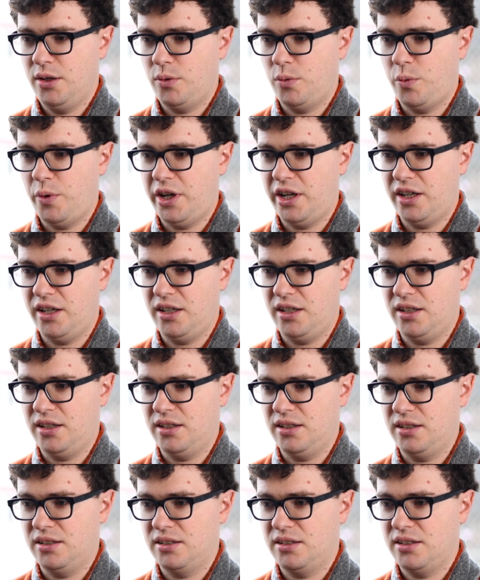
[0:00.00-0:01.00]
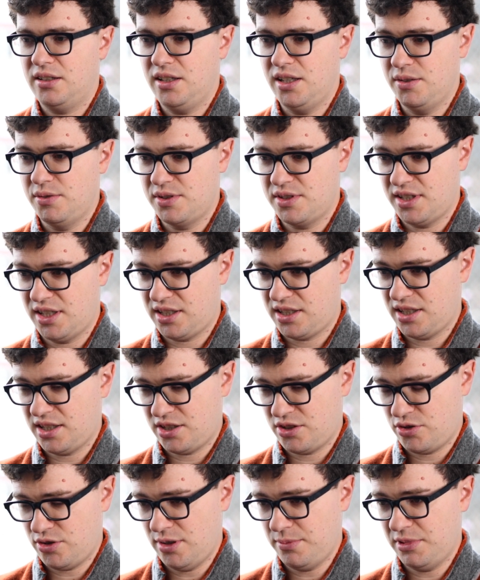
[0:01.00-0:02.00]
where it was like
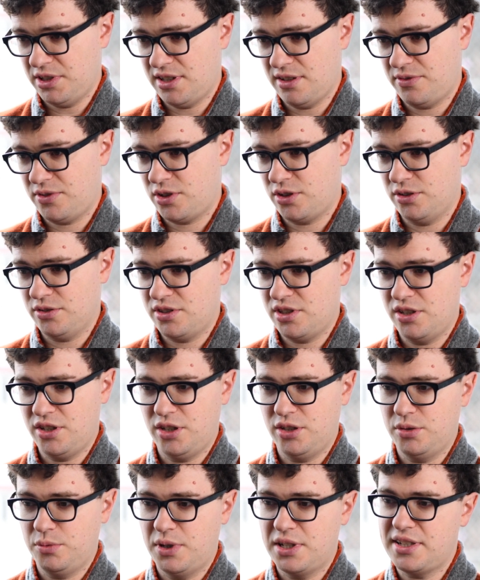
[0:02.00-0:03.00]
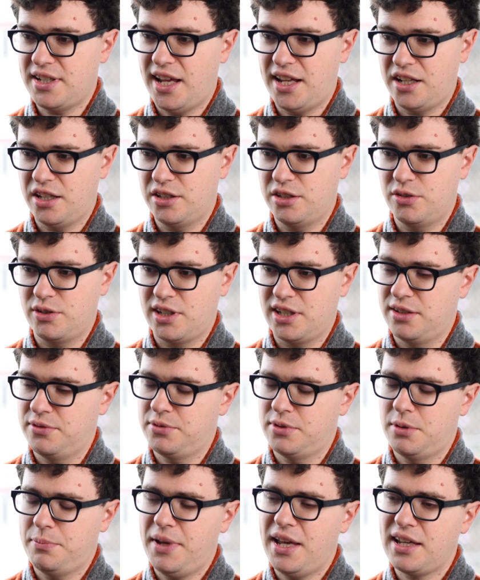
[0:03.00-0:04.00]
extremely difficult to know what data you were getting
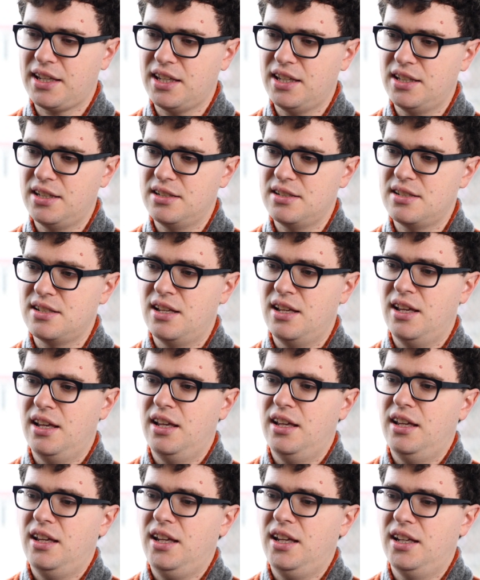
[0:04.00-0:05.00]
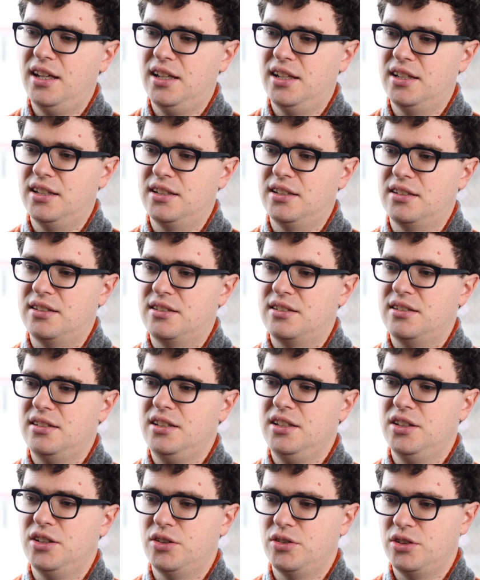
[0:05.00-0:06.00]
from the back end and,
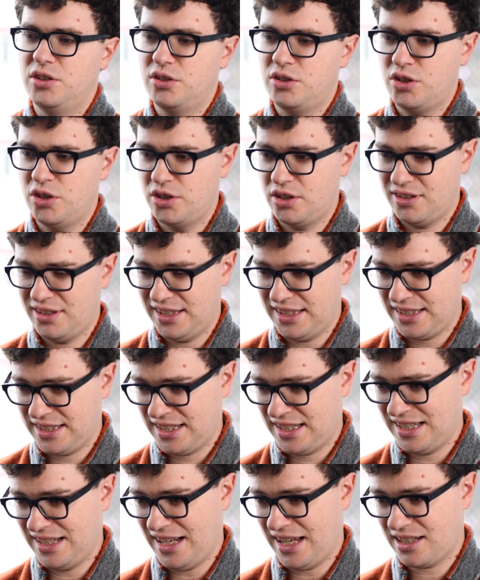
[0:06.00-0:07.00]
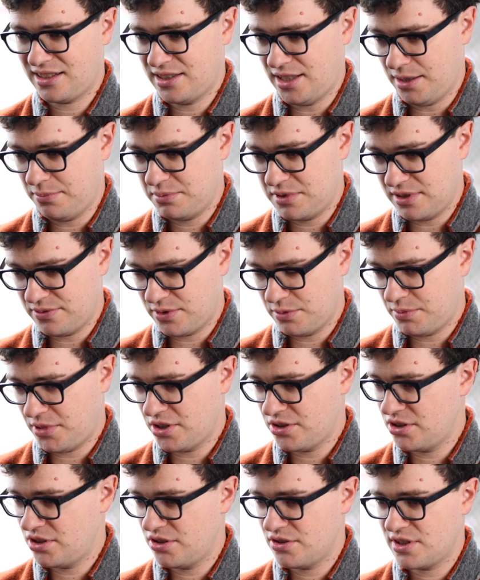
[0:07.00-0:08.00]
you couldn't like connect up different
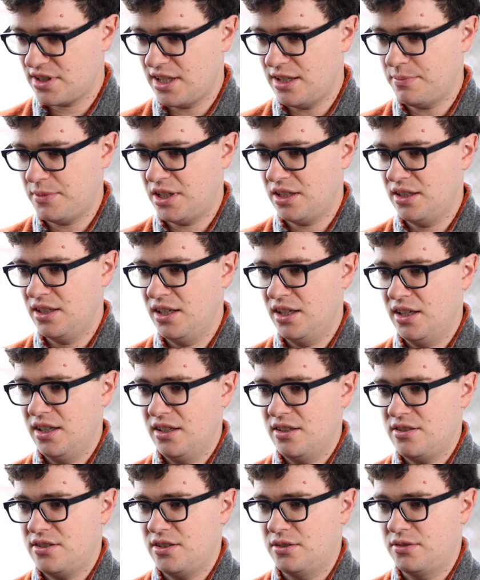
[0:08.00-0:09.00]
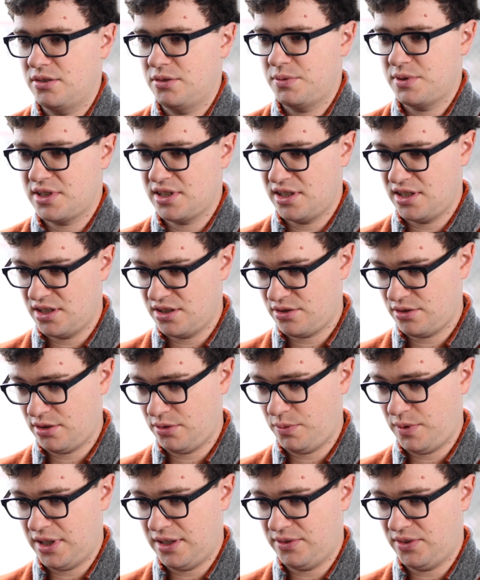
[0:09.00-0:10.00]
parts of your schema. So there wasn't any sort
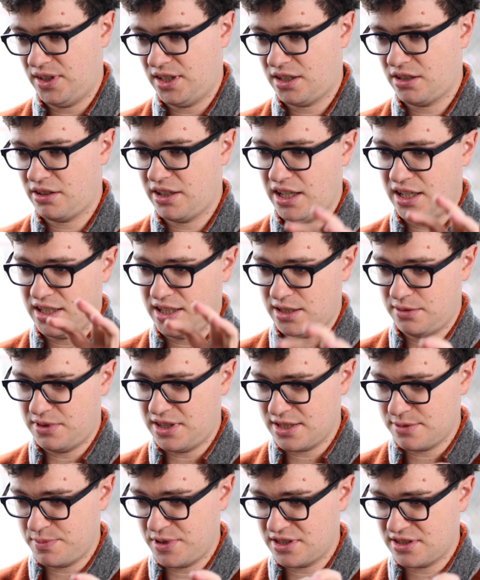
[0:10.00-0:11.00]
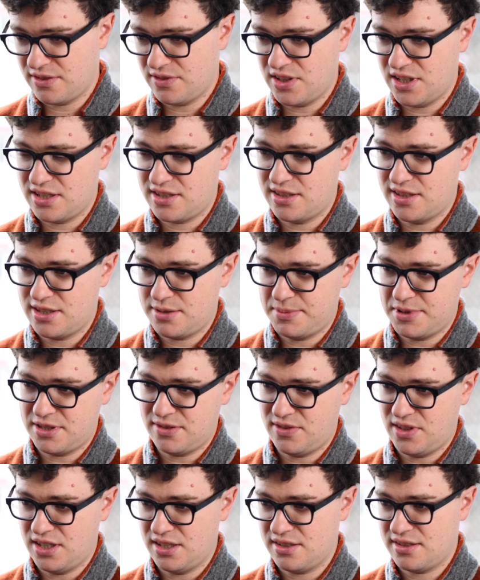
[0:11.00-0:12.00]
of way of like, okay, I needed this bits of this and this bits
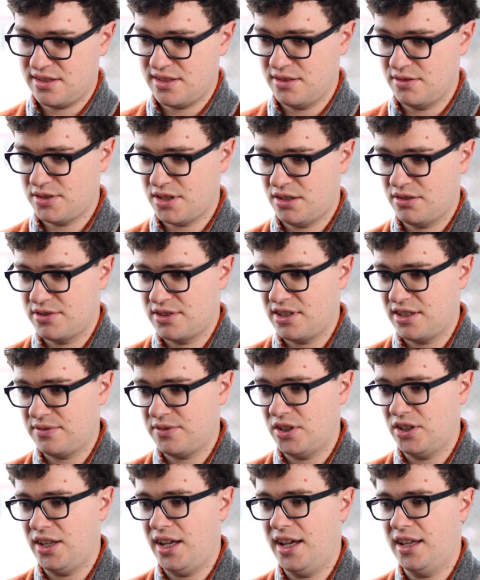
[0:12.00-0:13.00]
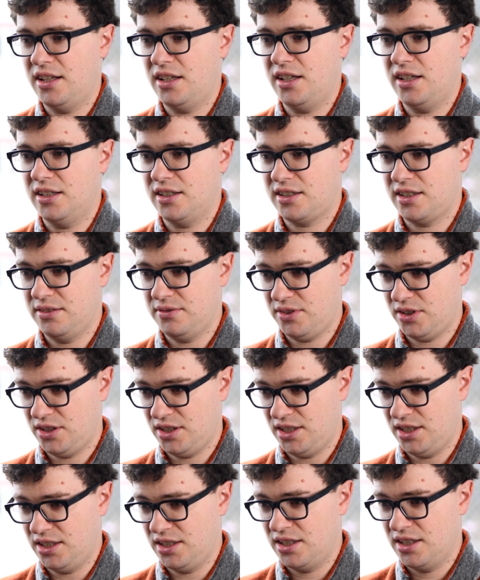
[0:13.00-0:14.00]
of this. It was always like very ad hoc and
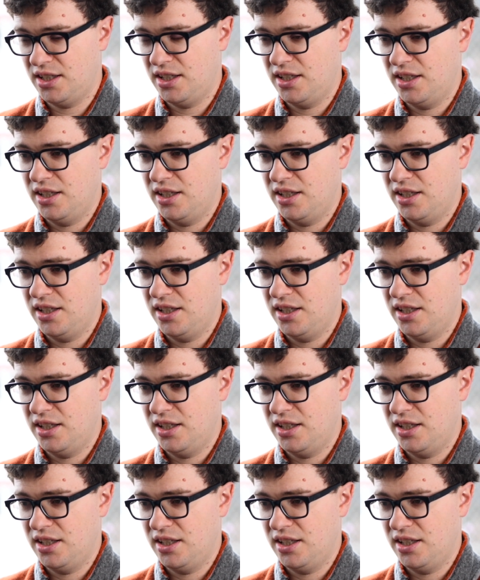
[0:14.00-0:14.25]
very,